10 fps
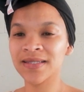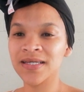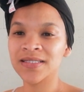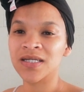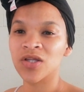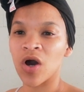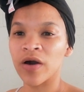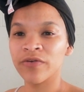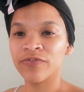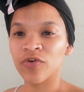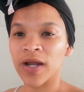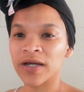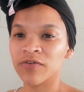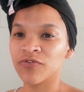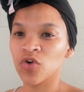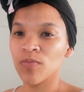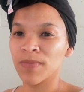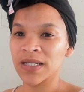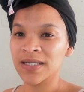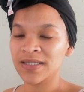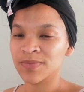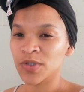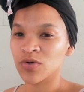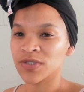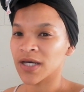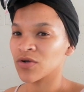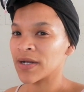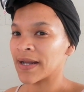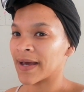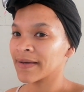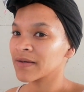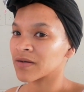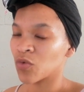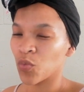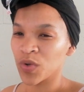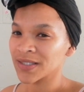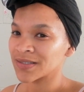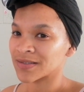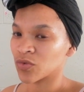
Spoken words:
t-shirt on for like a few minutes because I don't like wet